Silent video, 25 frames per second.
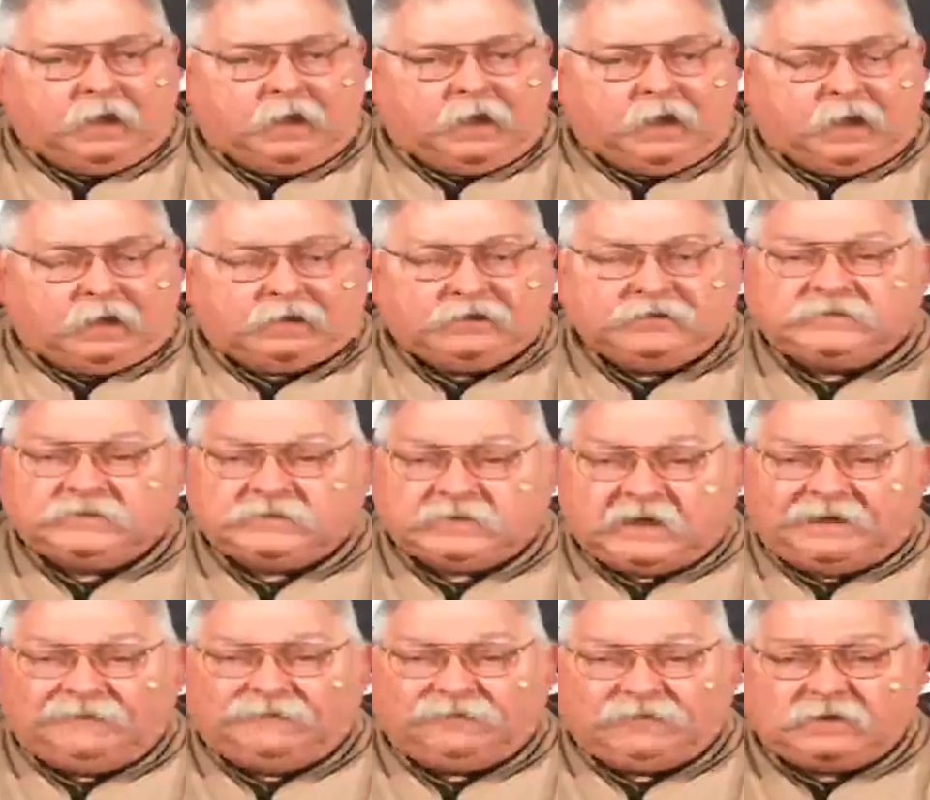
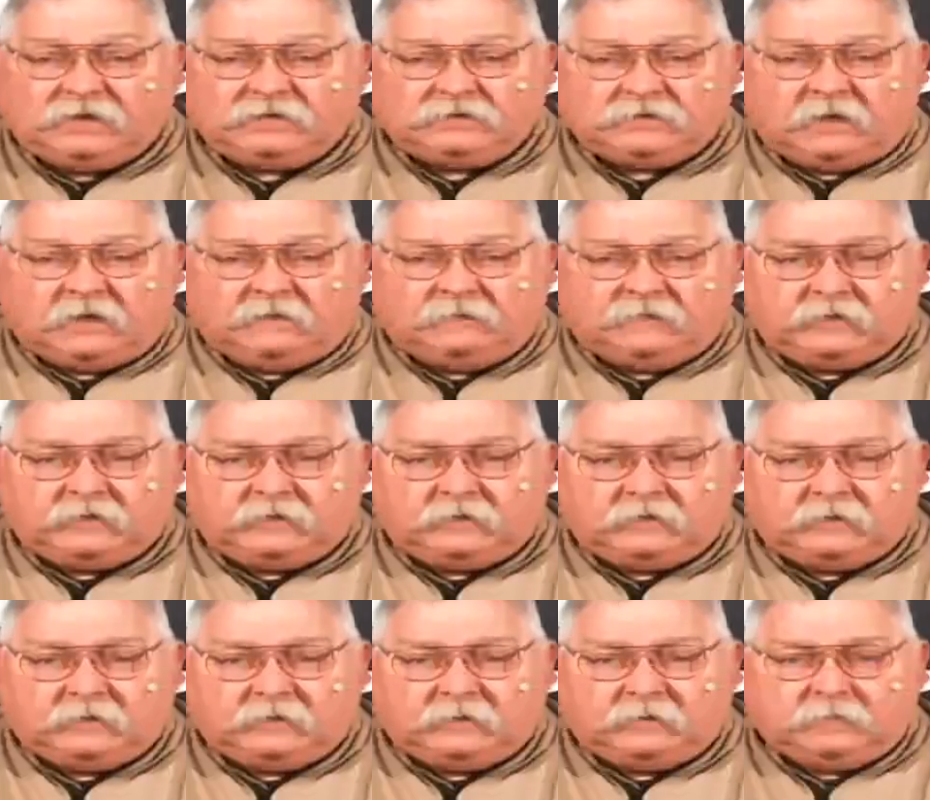unsafeness of it
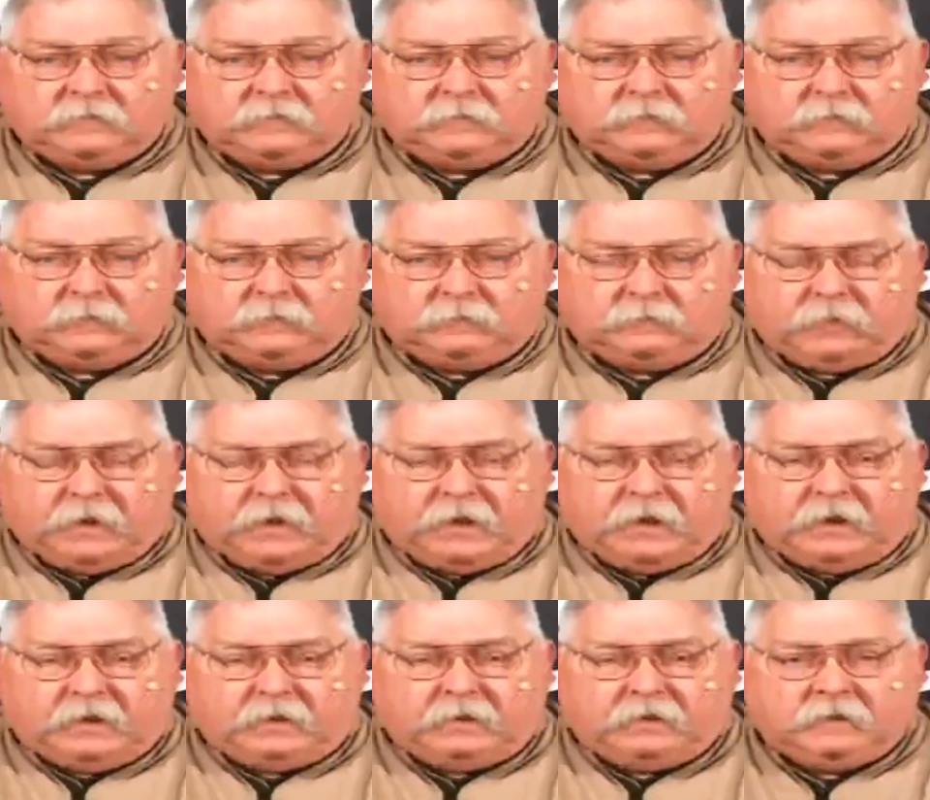
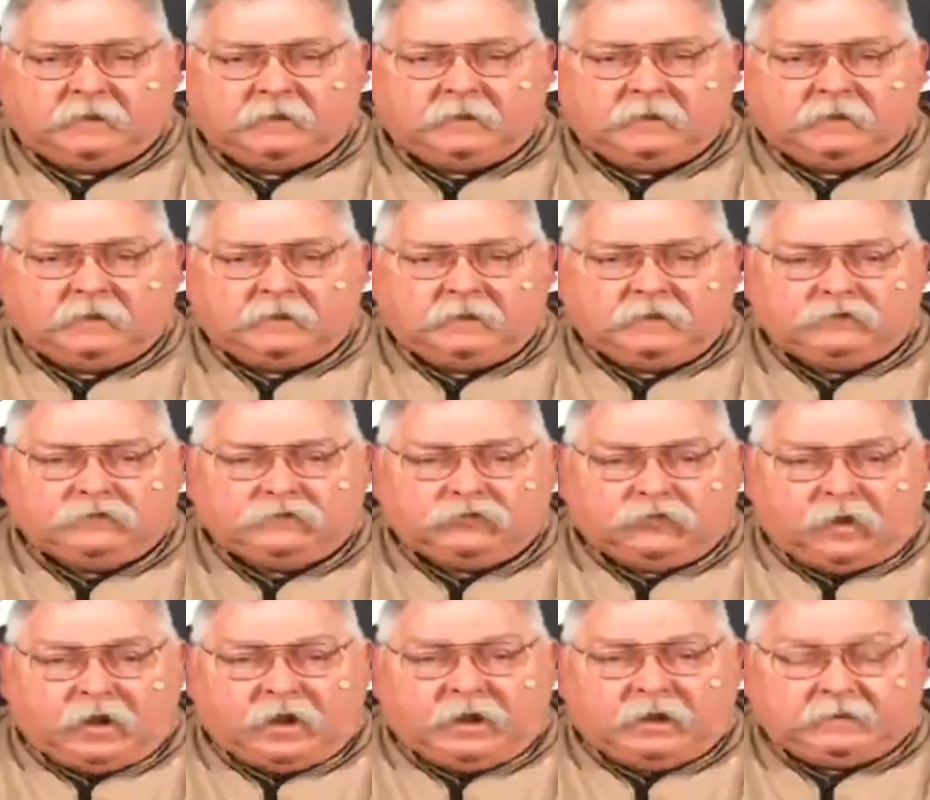by
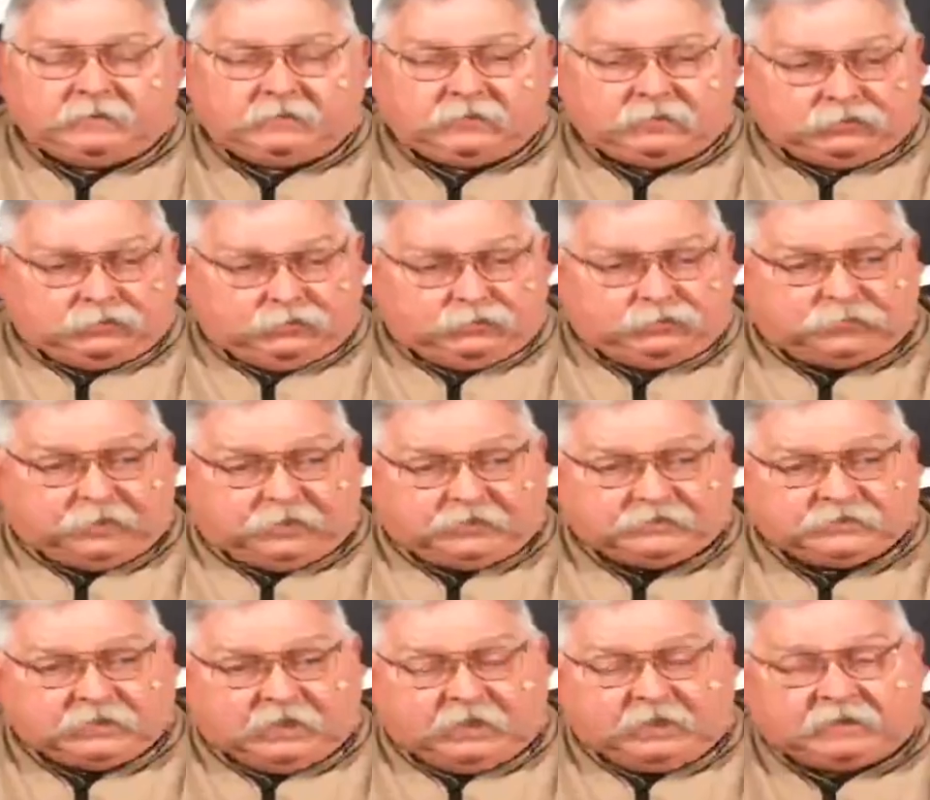trying to do
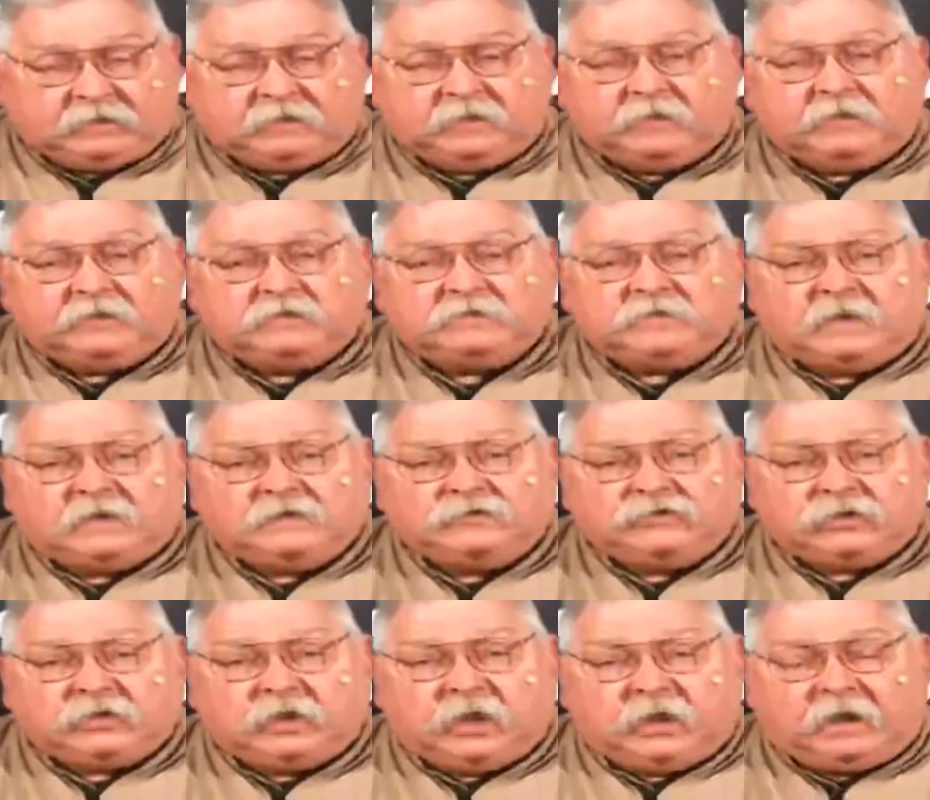things like this,
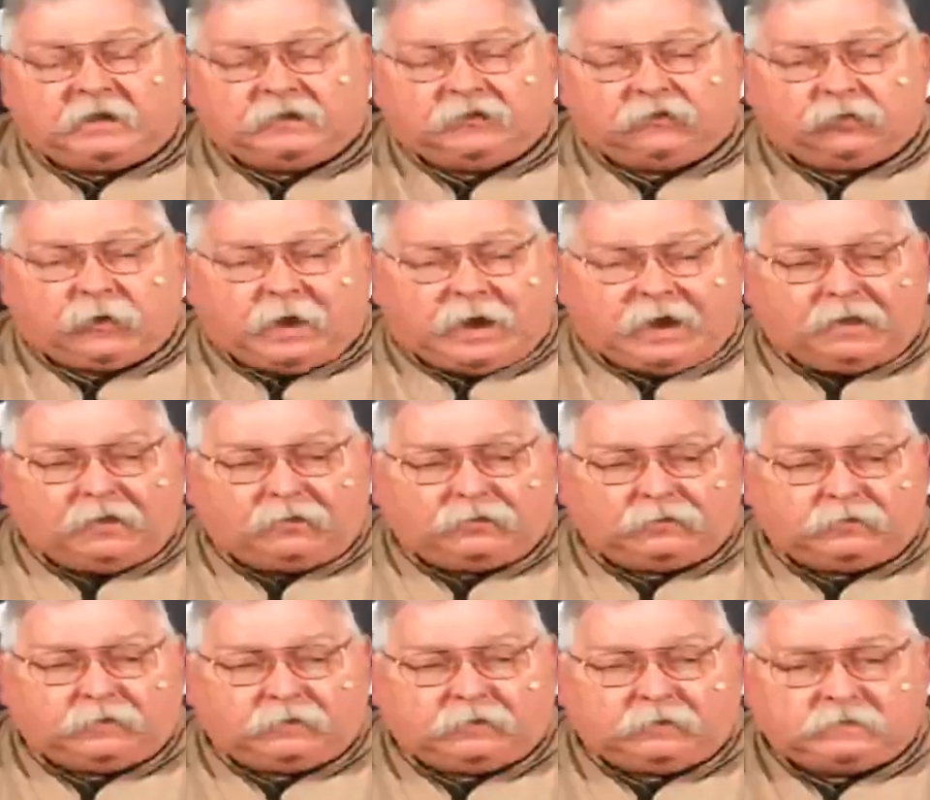educate
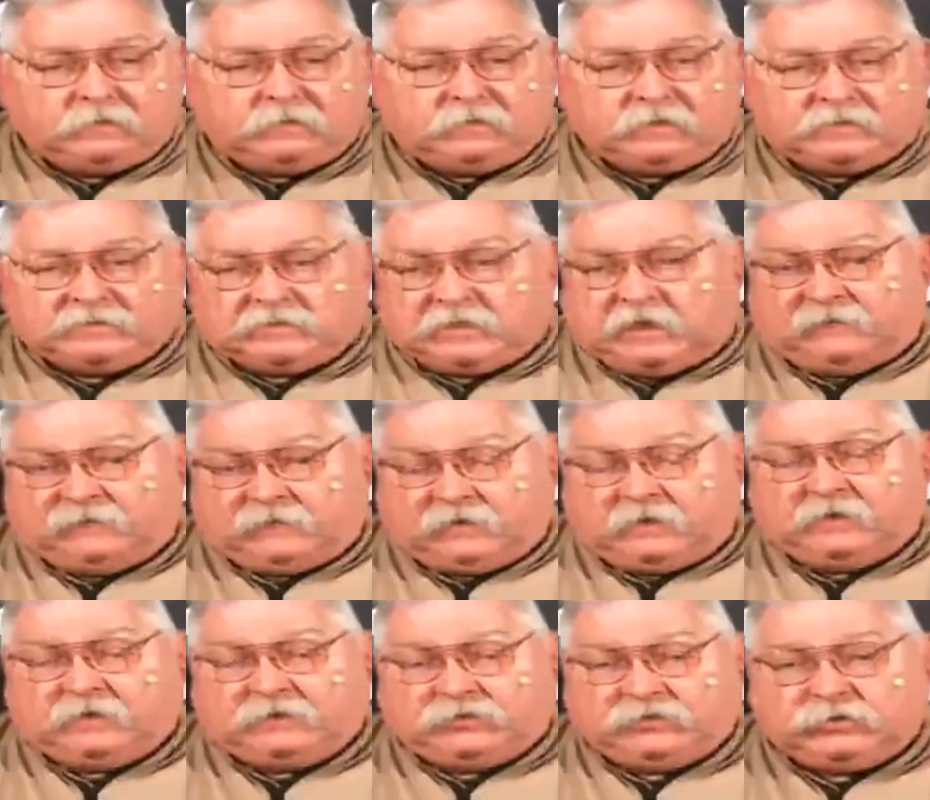around the
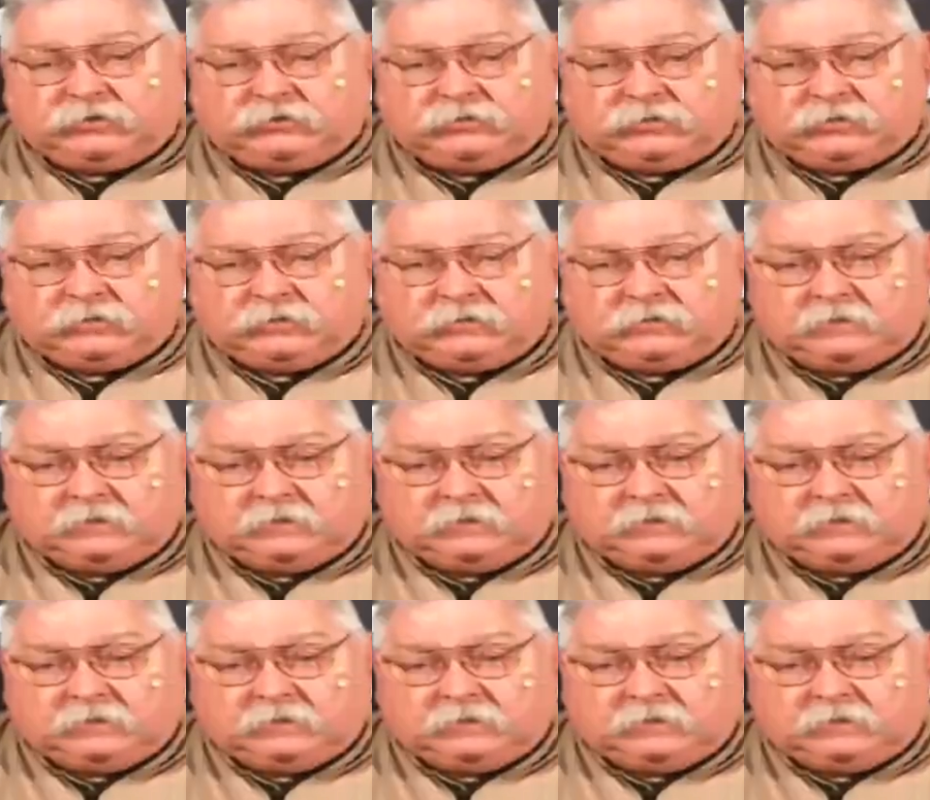safety issues,